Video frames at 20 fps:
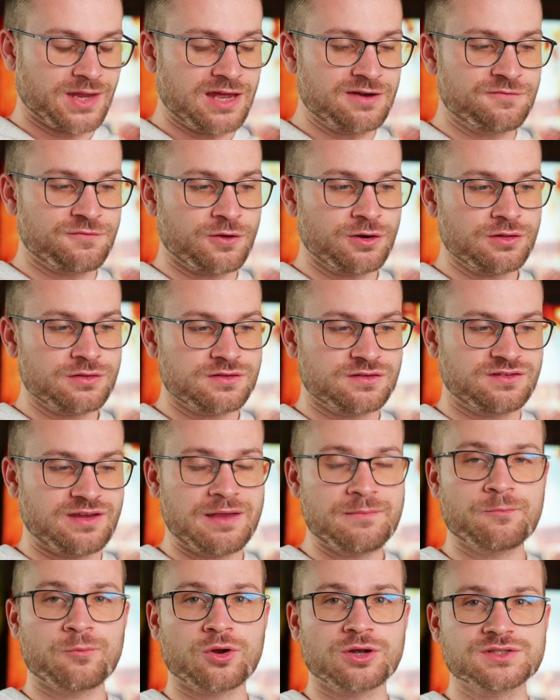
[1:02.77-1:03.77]
And follow the
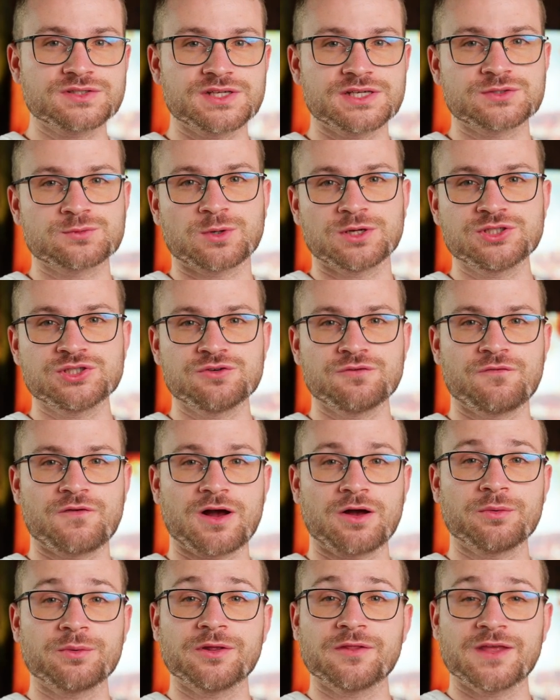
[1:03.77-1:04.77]
same process once you
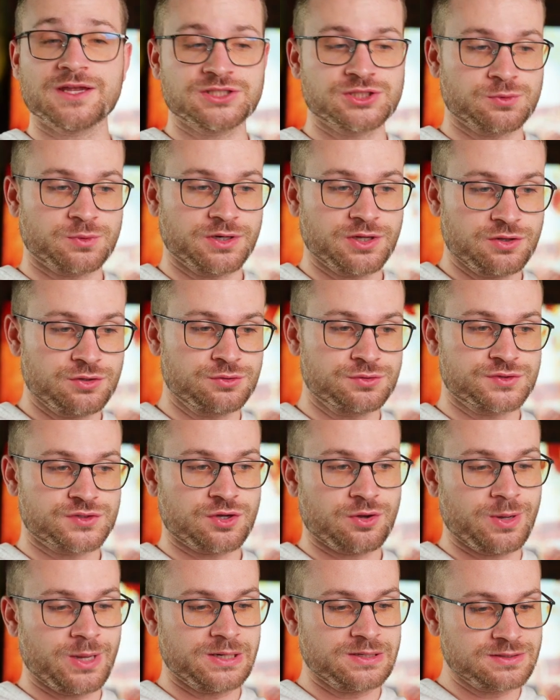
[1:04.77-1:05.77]
found one that you want to use.
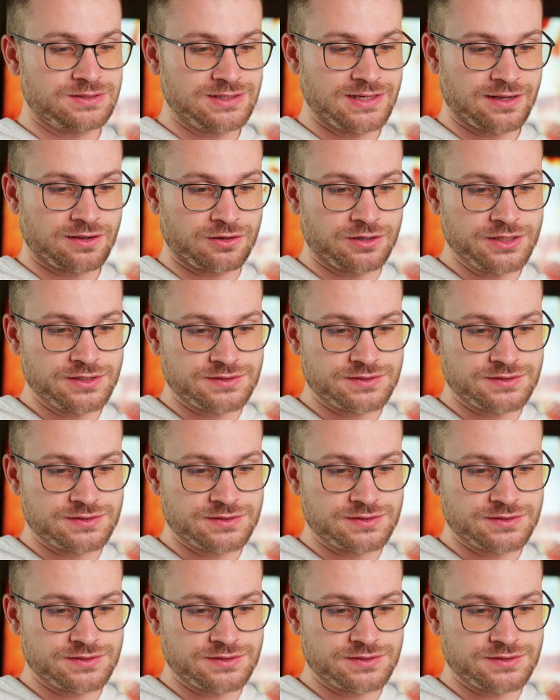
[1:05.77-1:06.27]
Go ahead and click on